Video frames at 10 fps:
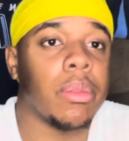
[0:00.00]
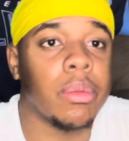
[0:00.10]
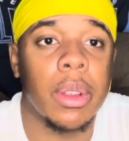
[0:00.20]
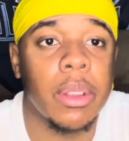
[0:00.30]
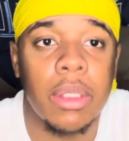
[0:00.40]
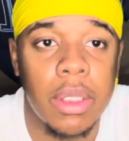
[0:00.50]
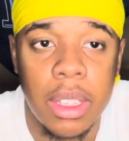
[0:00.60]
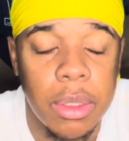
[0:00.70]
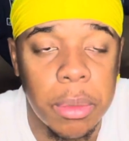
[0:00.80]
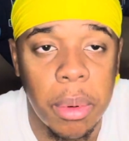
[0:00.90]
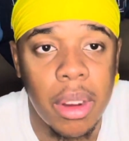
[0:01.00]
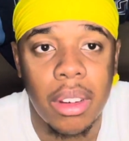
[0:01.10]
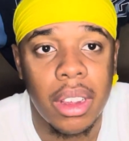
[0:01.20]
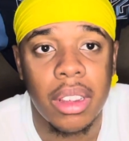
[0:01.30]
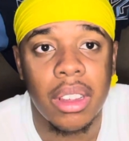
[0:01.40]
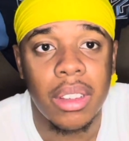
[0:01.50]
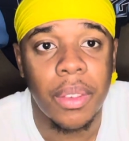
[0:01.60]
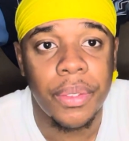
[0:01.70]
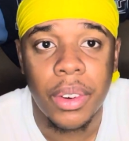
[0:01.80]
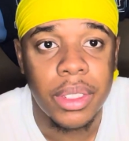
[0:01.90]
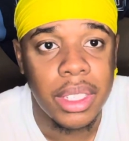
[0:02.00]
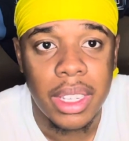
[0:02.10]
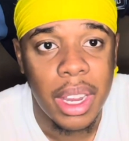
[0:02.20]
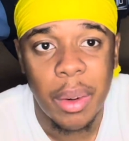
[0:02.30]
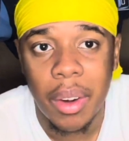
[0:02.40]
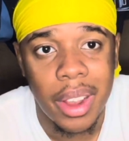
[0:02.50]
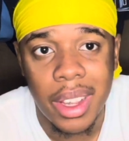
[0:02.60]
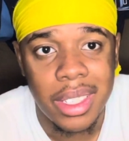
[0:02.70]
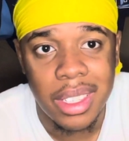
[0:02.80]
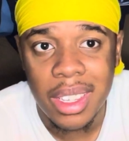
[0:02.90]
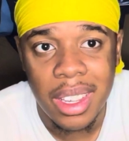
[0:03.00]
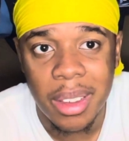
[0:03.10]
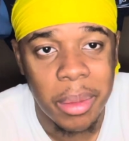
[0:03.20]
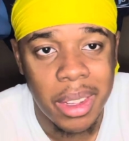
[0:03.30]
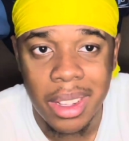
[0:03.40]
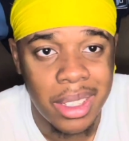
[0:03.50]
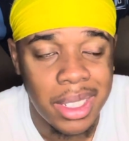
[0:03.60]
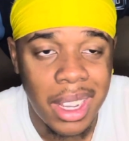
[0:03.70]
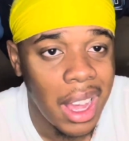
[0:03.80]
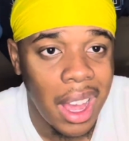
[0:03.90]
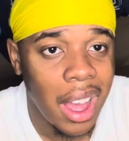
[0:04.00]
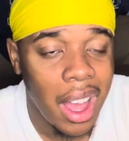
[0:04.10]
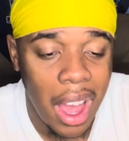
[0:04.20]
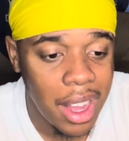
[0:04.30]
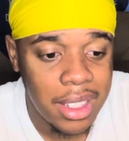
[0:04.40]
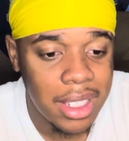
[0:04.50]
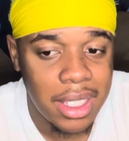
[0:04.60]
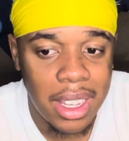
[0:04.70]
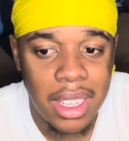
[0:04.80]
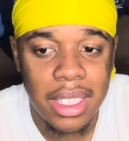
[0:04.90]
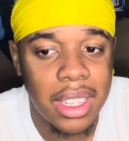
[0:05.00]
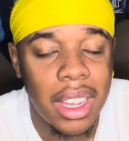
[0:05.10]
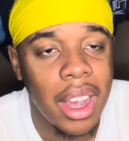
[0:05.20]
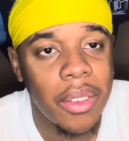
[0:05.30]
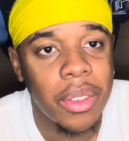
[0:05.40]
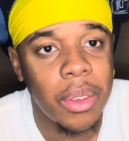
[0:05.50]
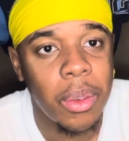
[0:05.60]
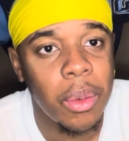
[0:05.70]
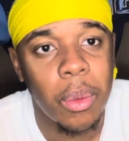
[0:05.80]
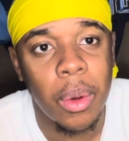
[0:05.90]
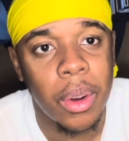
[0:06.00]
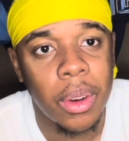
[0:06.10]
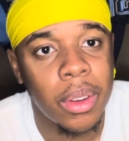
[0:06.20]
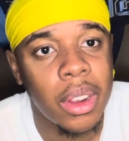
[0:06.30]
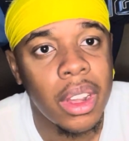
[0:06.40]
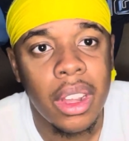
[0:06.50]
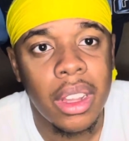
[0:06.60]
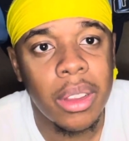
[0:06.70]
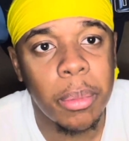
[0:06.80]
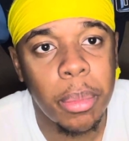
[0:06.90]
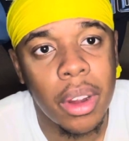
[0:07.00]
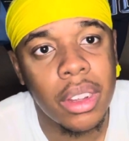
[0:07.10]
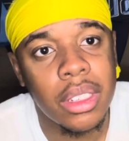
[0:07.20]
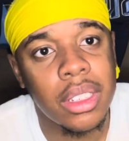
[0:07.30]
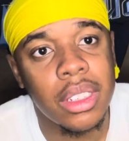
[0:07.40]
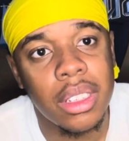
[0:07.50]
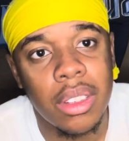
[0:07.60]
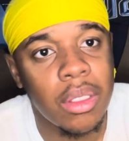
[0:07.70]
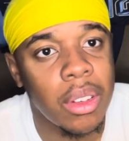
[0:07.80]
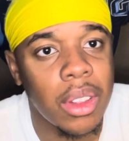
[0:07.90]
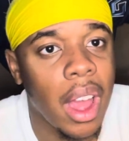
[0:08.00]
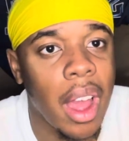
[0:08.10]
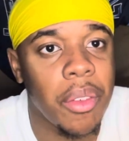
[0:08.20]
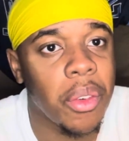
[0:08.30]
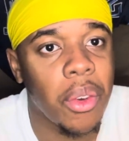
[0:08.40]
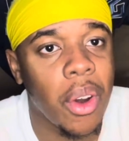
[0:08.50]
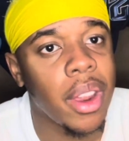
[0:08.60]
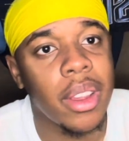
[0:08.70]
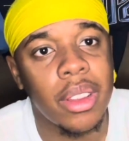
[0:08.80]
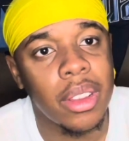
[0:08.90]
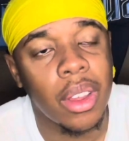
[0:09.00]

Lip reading: This was probably like another first or second round exit again because I just didn't see avenue where the Bucks, you know, they have a great,